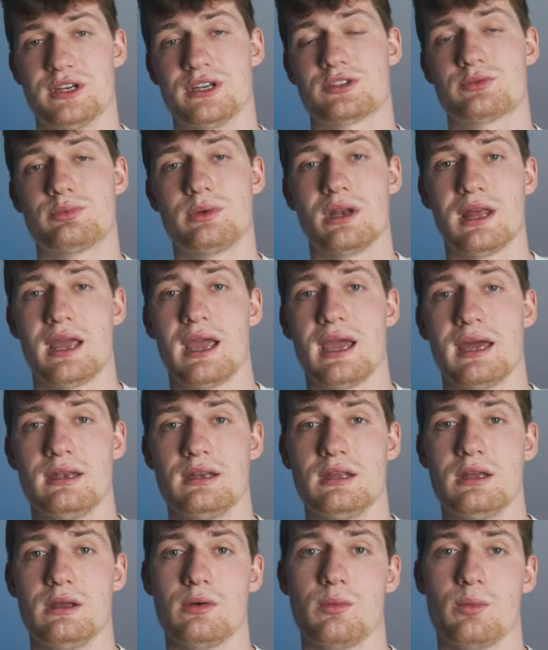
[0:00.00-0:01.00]
is really
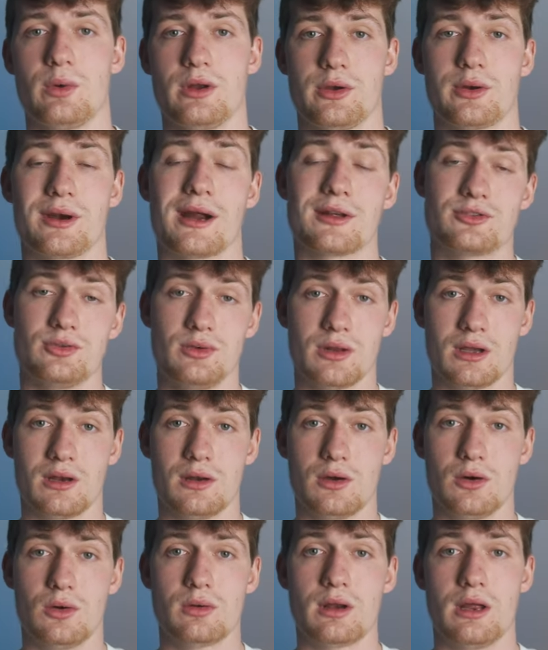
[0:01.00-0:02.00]
handy when you are shooting
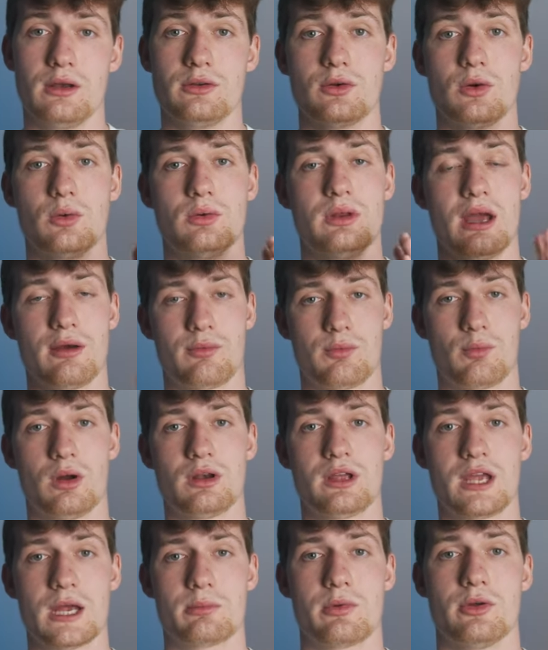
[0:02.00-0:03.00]
alone and you only have
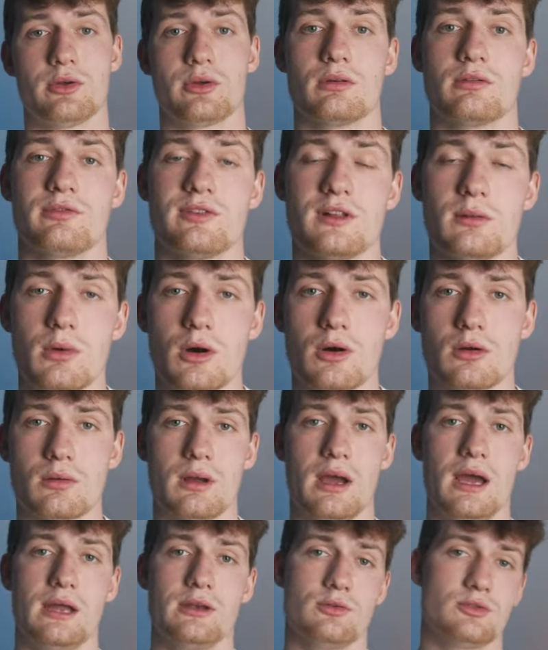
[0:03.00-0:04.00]
one camera you can film on
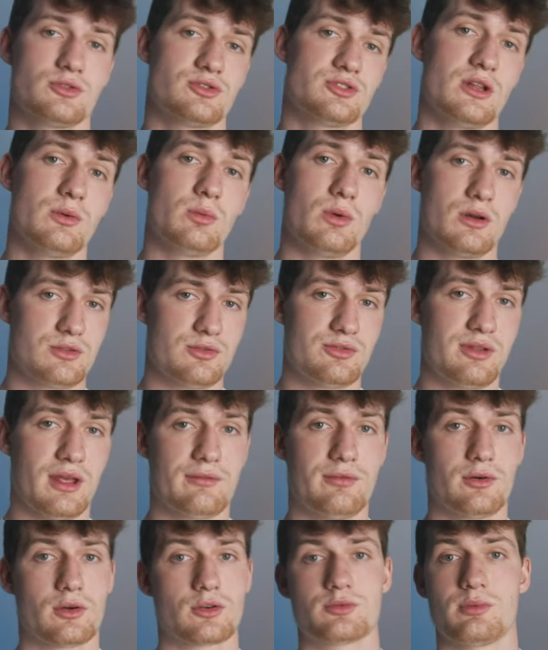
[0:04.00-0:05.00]
and you still want to take
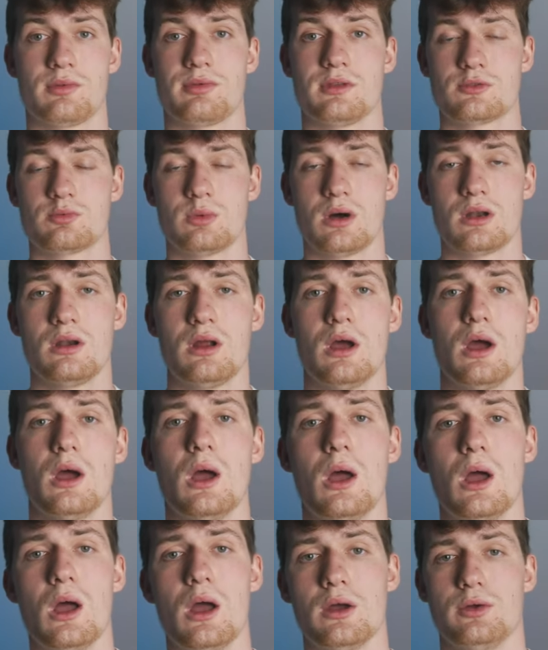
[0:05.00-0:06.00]
photos with this one.
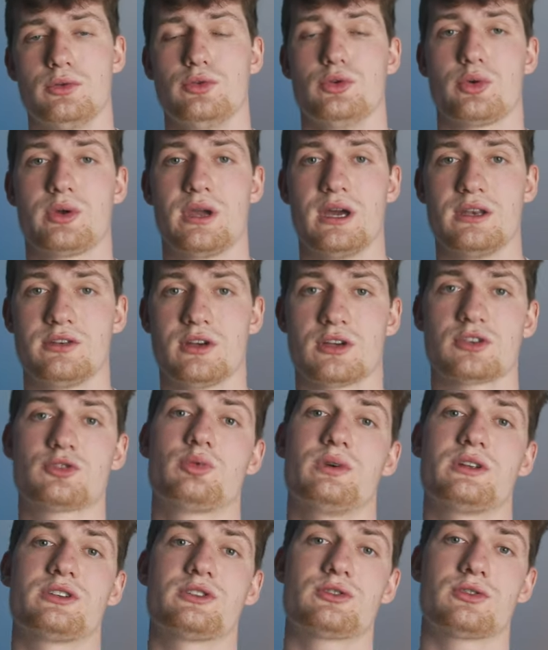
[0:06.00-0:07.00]
You can just
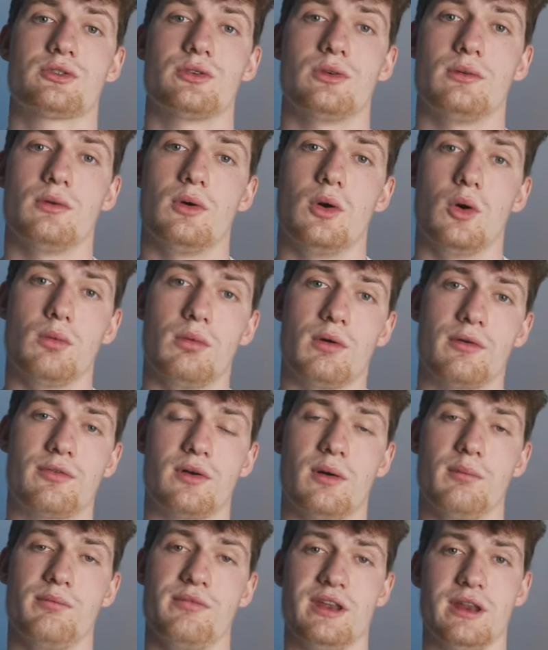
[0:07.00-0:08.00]
switch over
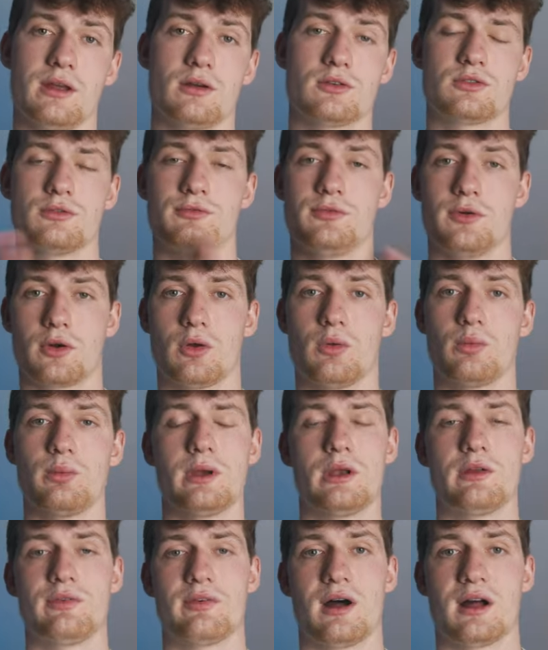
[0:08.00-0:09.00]
from video to photo
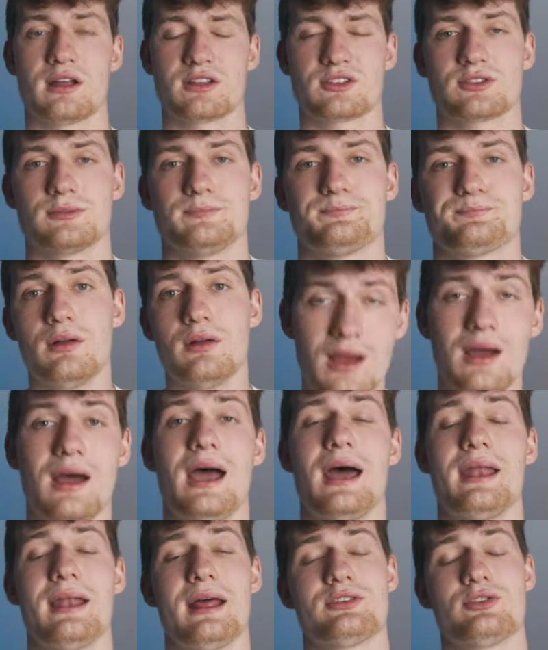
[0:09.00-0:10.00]
really fast.
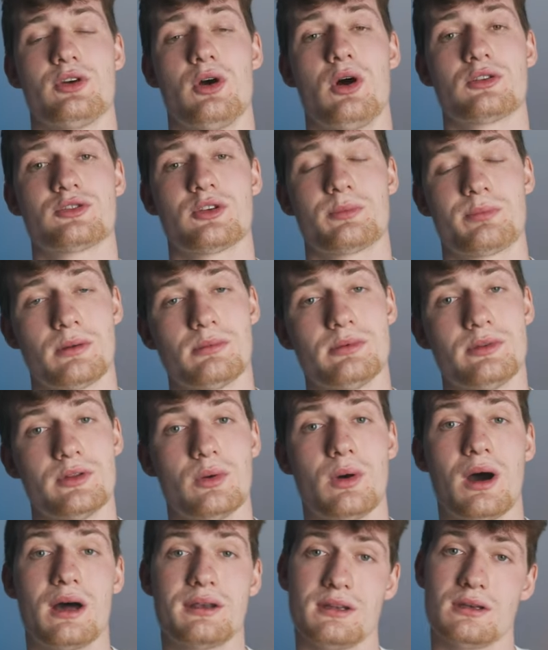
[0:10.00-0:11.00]
And as you also probably
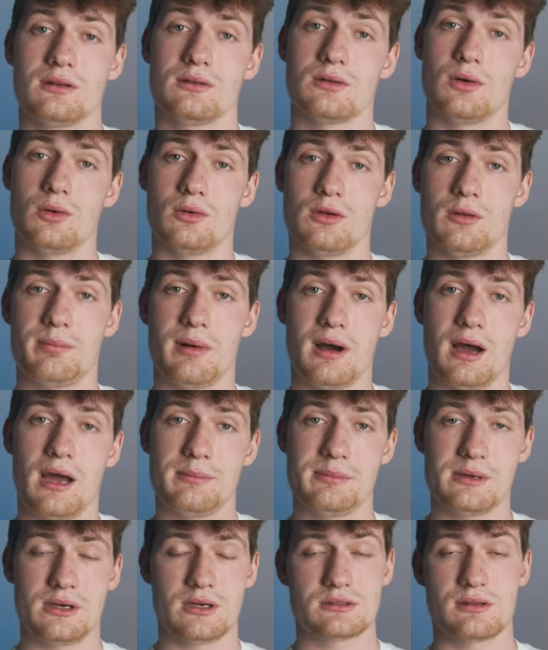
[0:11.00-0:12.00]
know, I didn't only buy
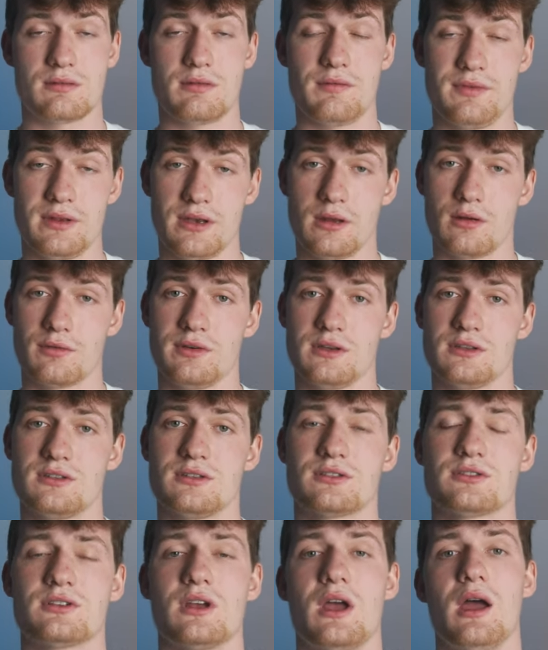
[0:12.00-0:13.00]
it because of the video
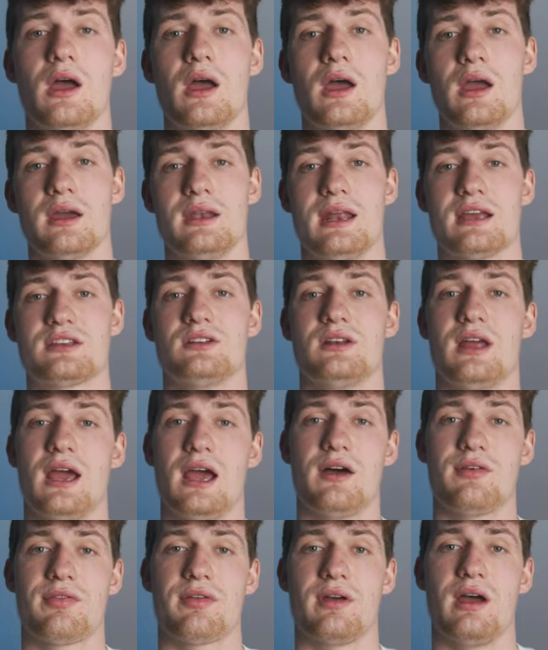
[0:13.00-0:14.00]
features. It actually
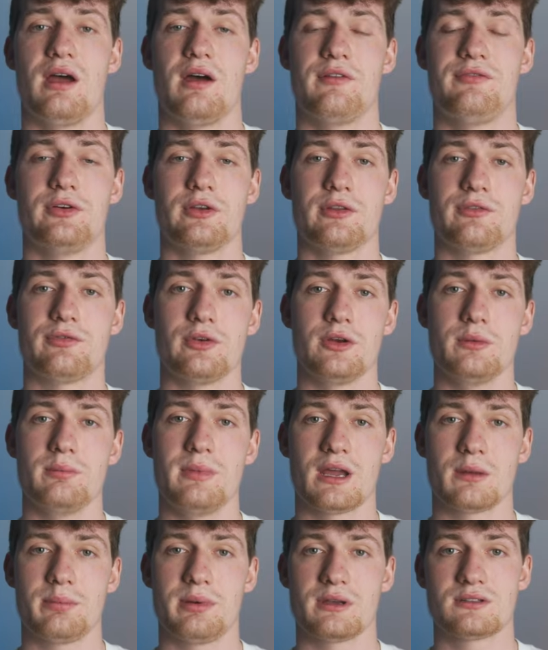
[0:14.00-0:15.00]
has a 33
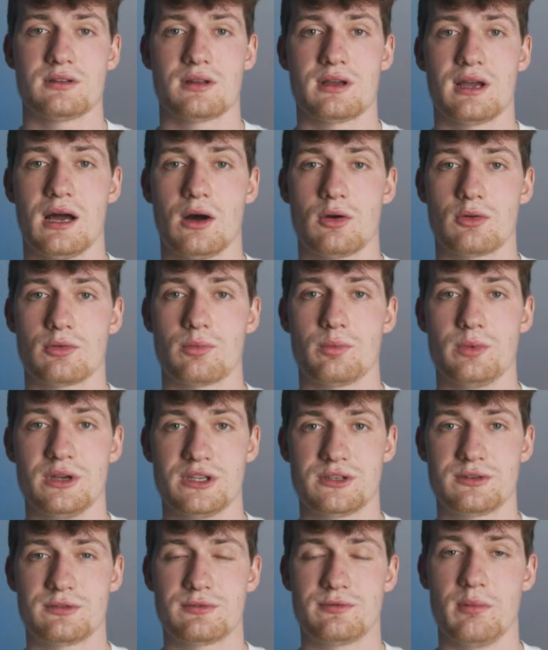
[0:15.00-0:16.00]
megapixel count,
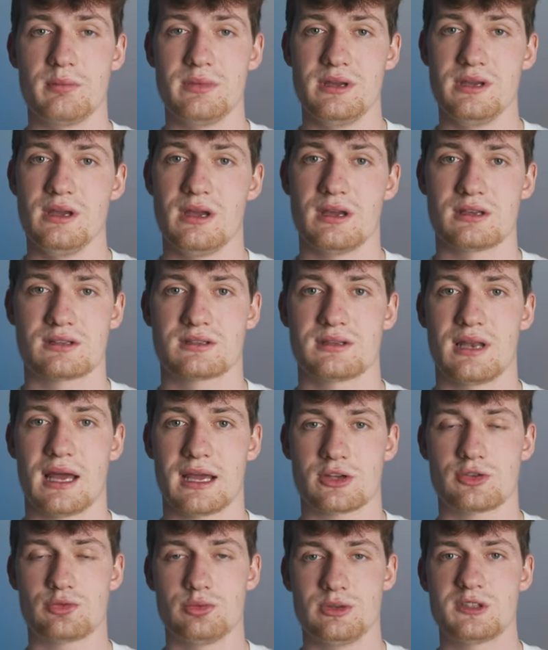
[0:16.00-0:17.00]
which for me is like
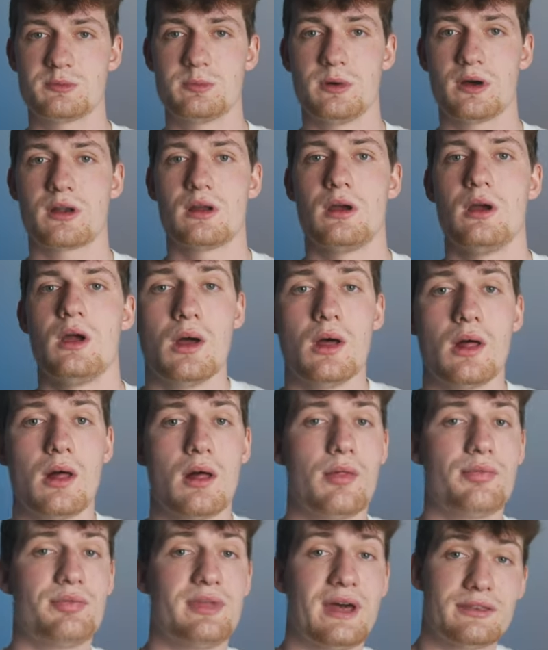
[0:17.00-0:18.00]
a sweet spot.
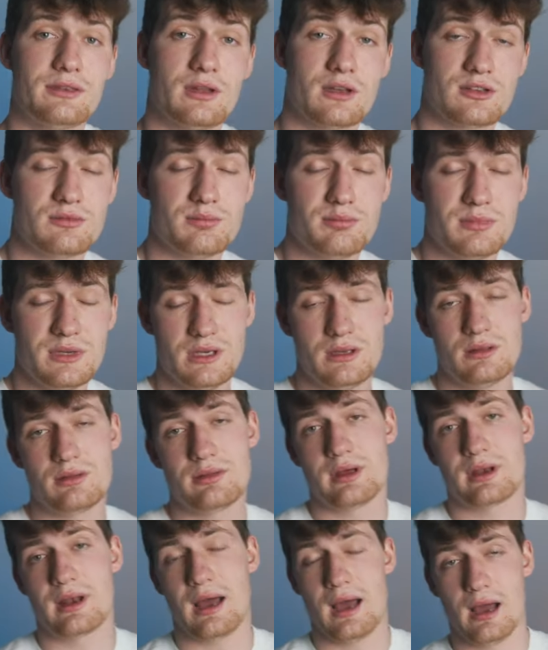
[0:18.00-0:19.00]
That doesn't mean
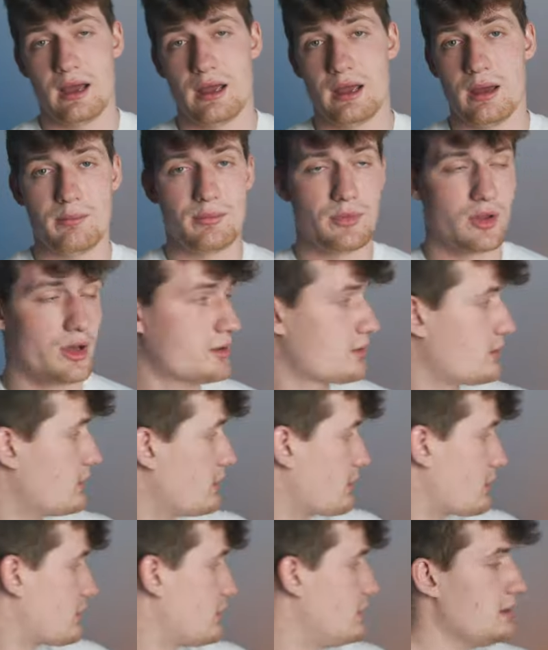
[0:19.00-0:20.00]
that I am not
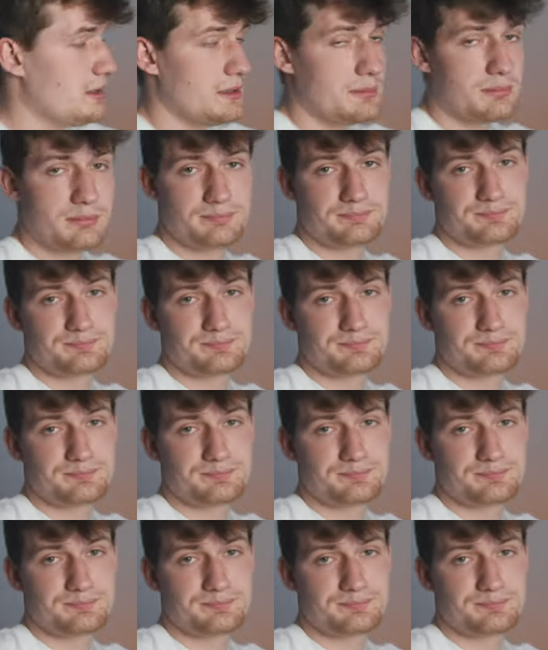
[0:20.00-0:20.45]
gonna keep